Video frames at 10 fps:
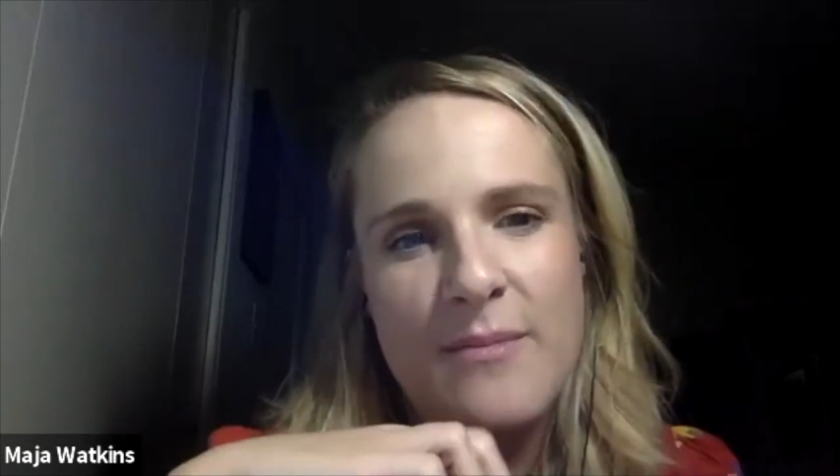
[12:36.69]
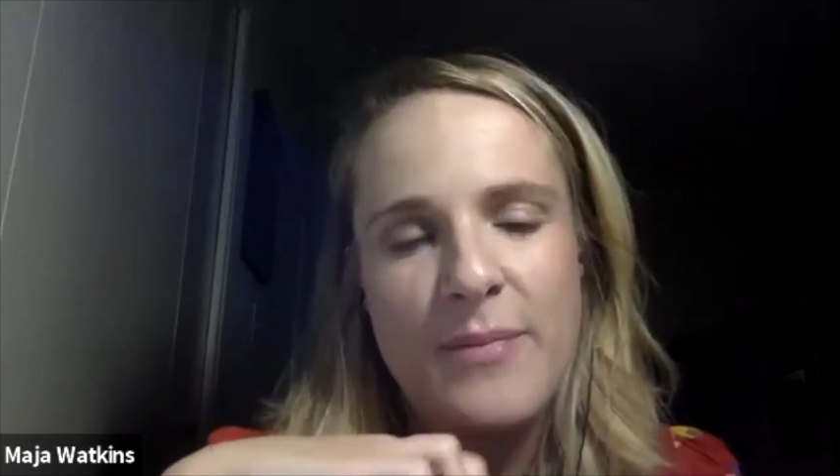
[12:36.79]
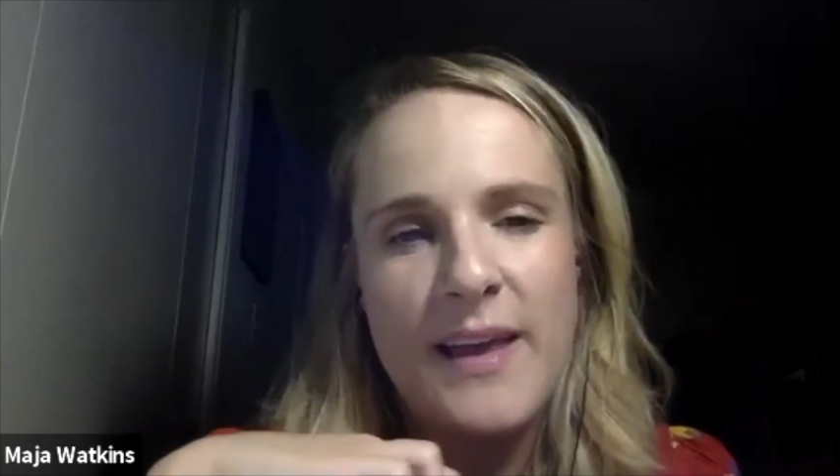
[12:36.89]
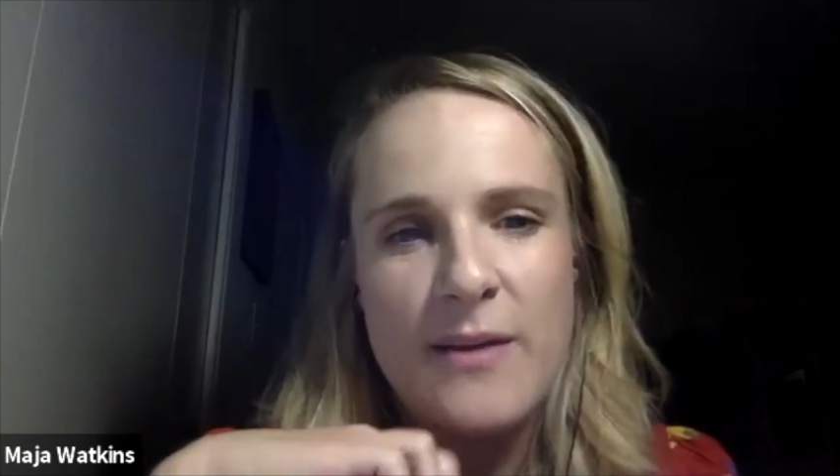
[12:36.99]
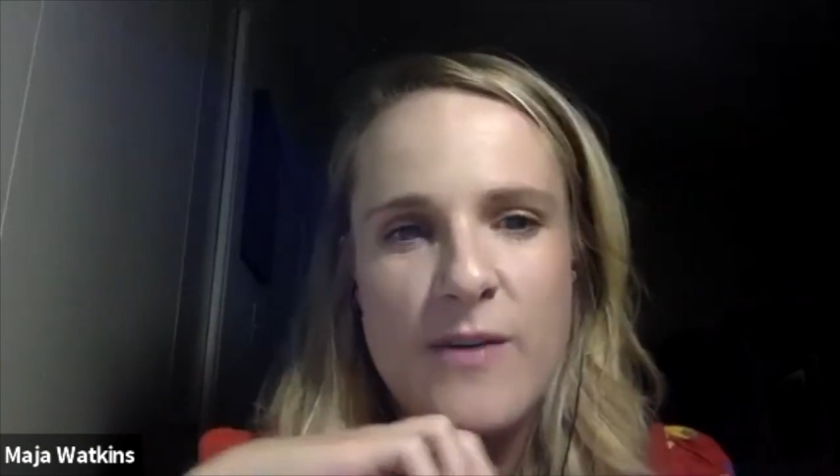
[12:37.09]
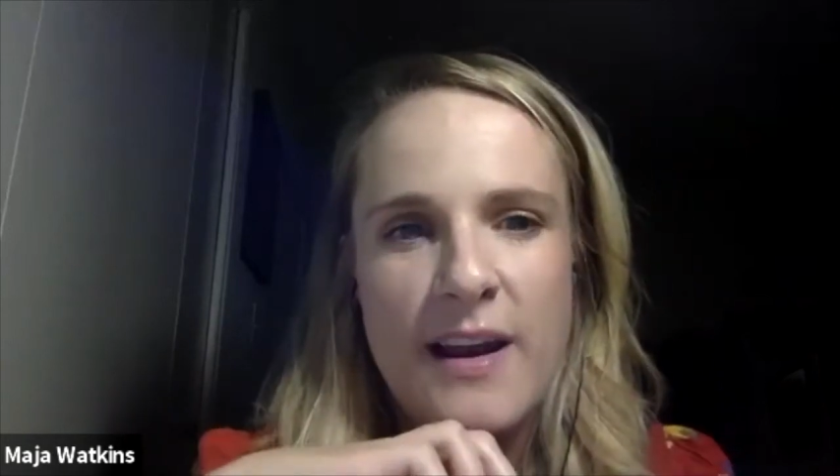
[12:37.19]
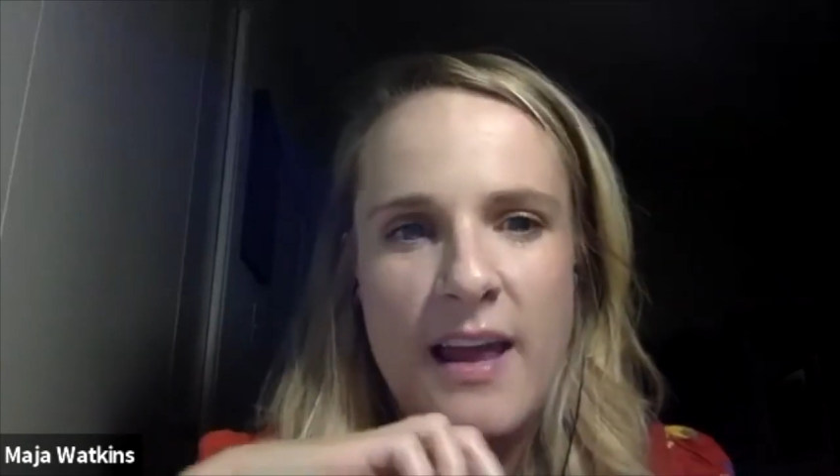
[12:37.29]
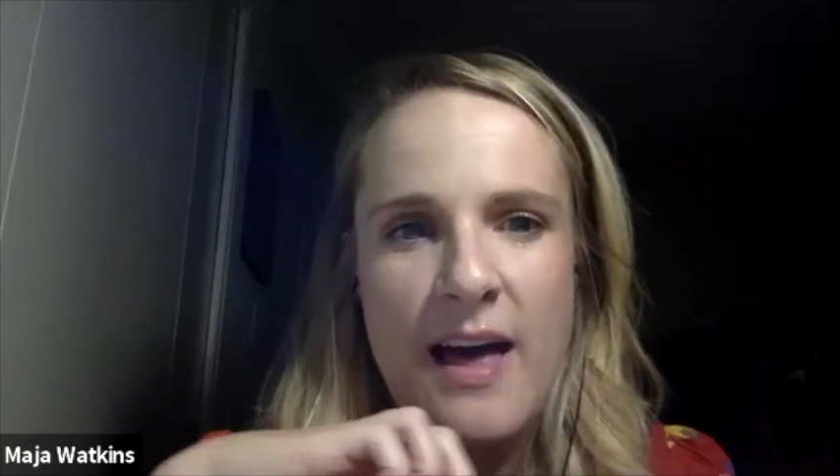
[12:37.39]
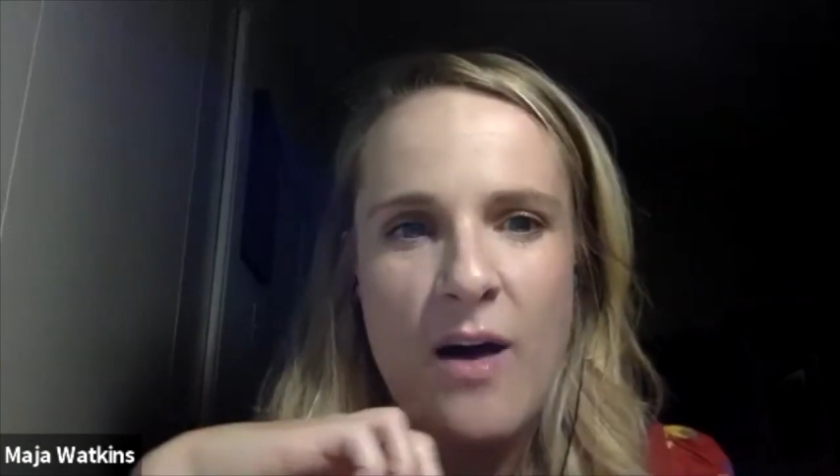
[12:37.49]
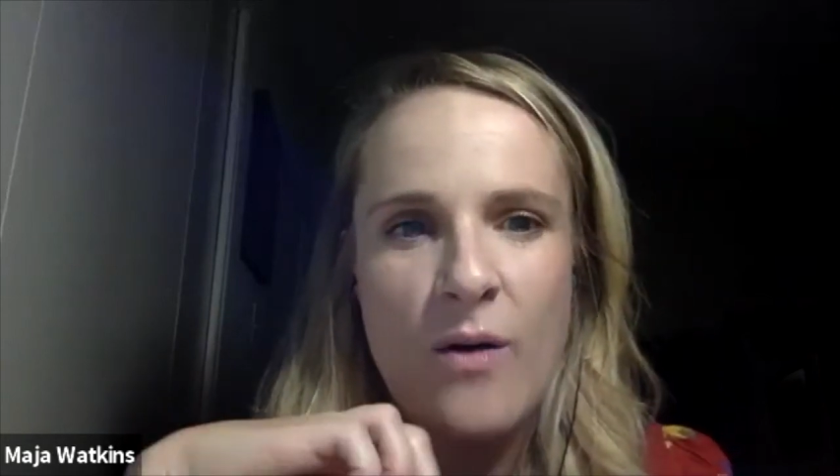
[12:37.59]
played right
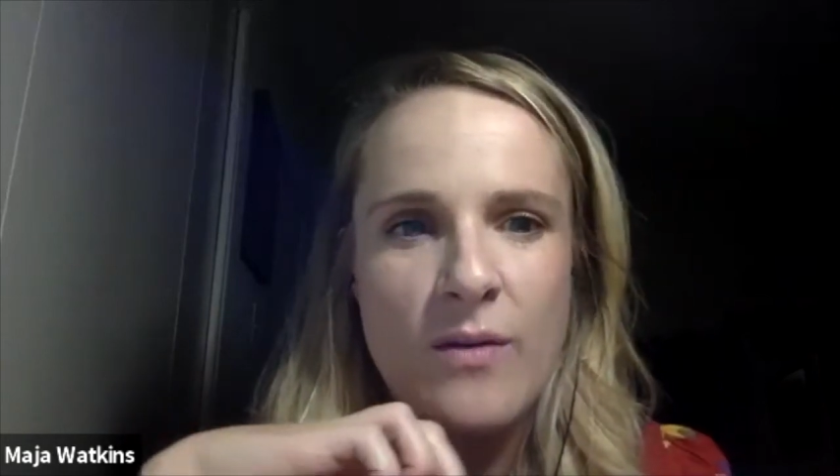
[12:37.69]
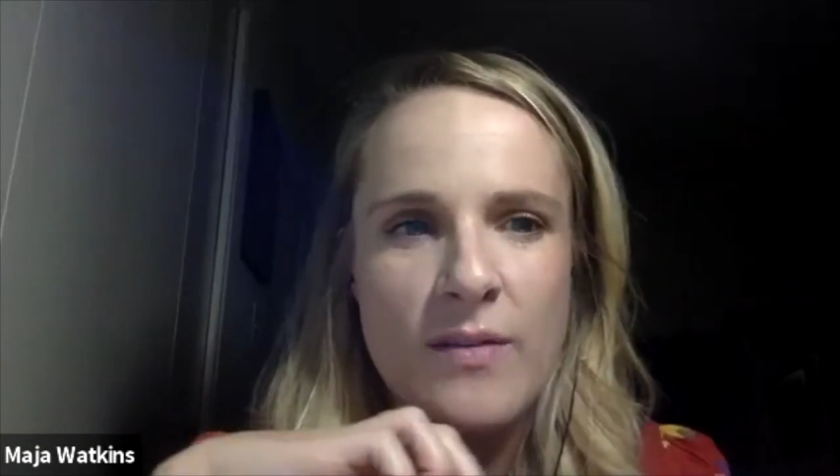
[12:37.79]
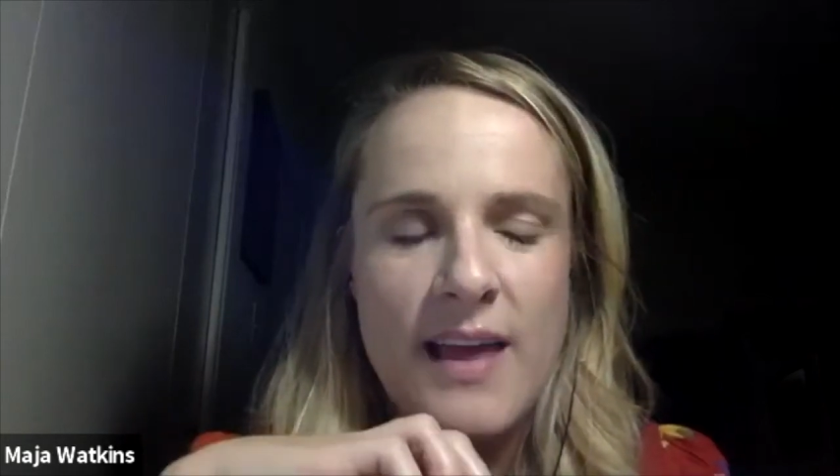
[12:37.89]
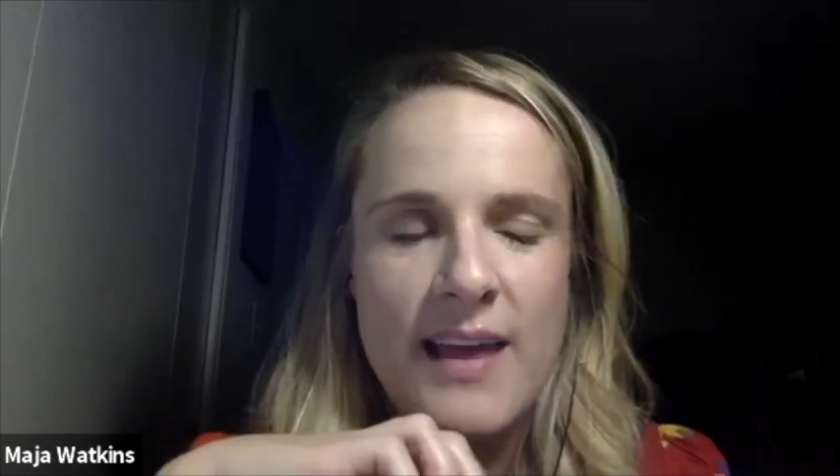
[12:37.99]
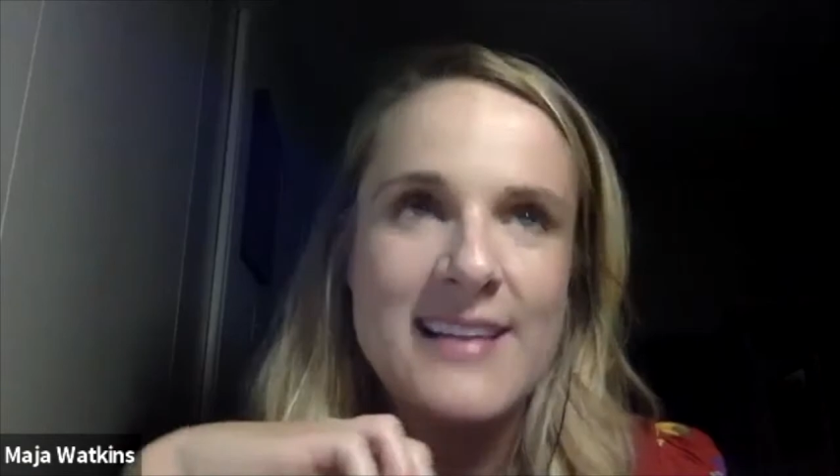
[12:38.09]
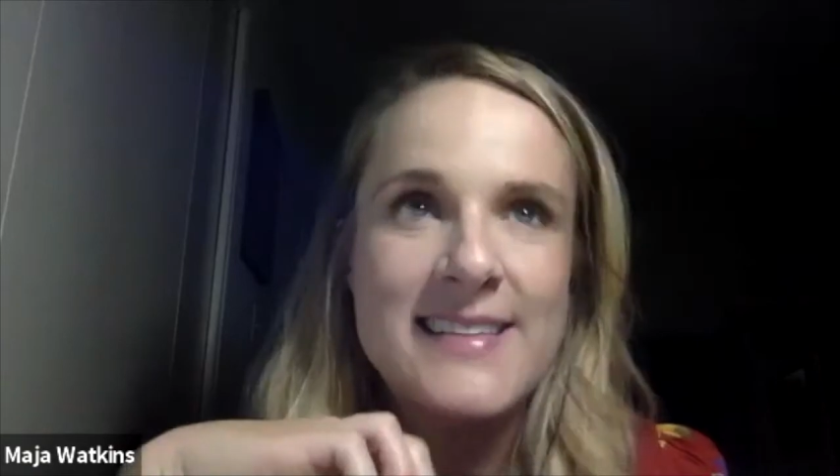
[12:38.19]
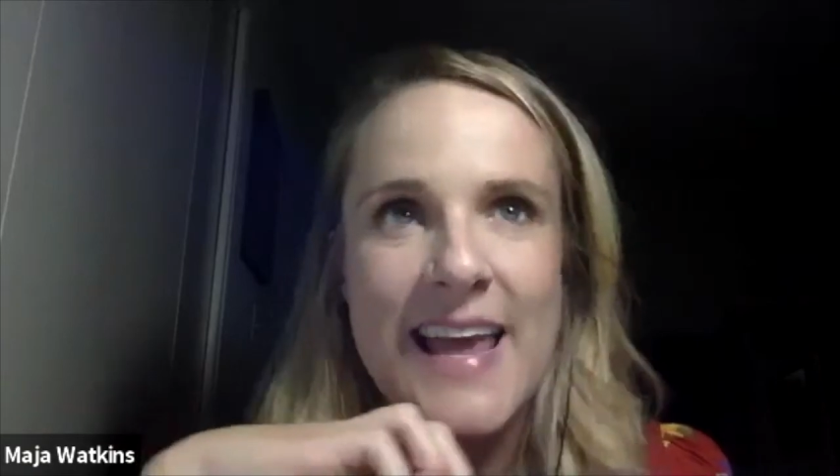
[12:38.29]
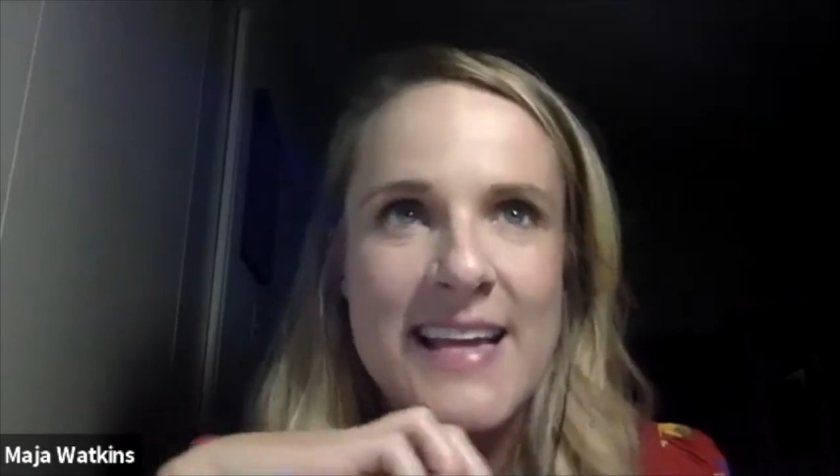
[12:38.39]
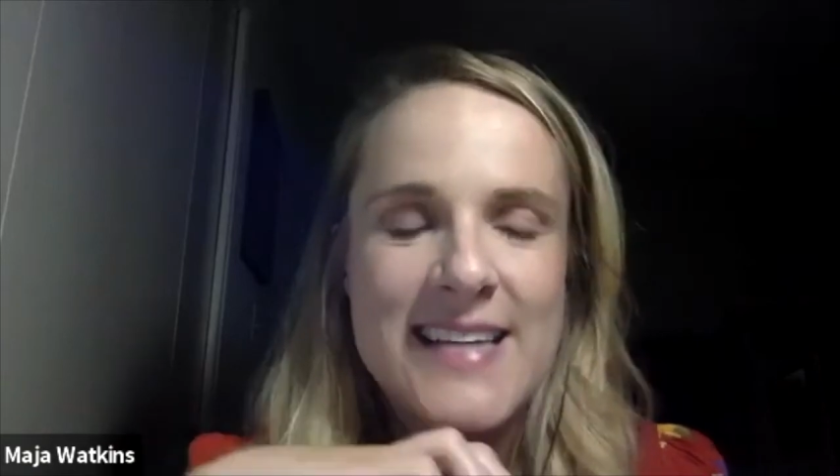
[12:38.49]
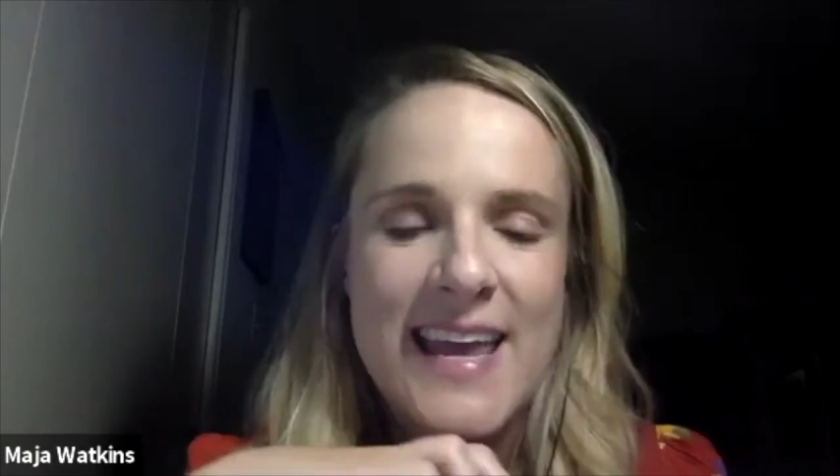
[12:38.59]
now, that
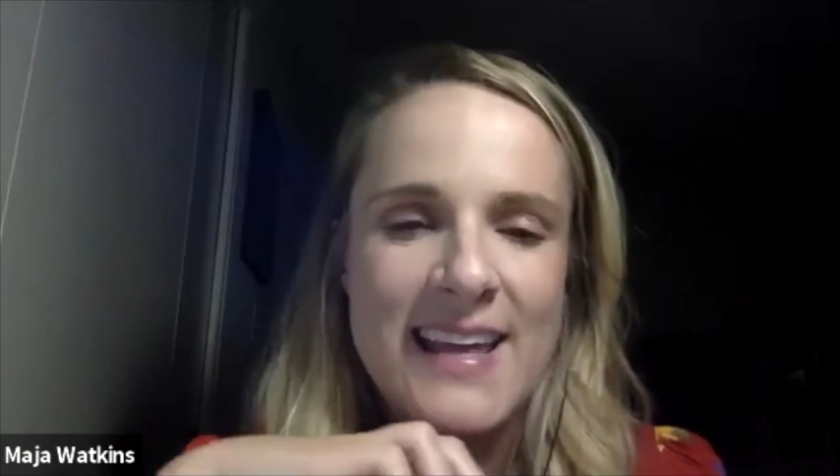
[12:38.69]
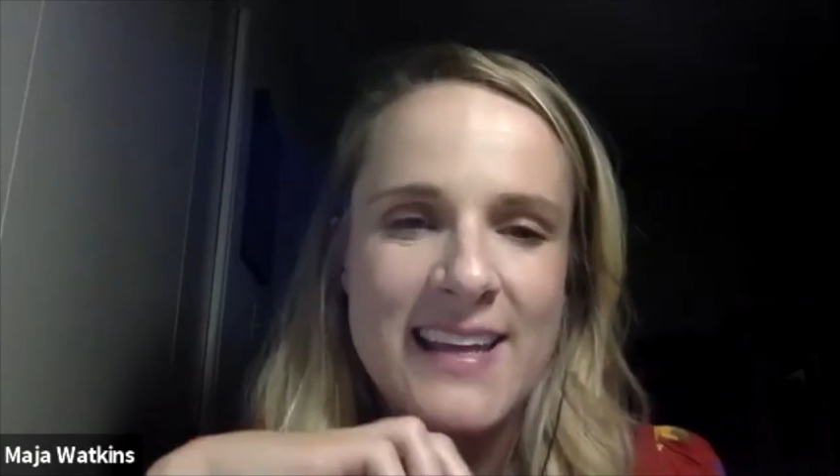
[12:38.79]
yes-anding.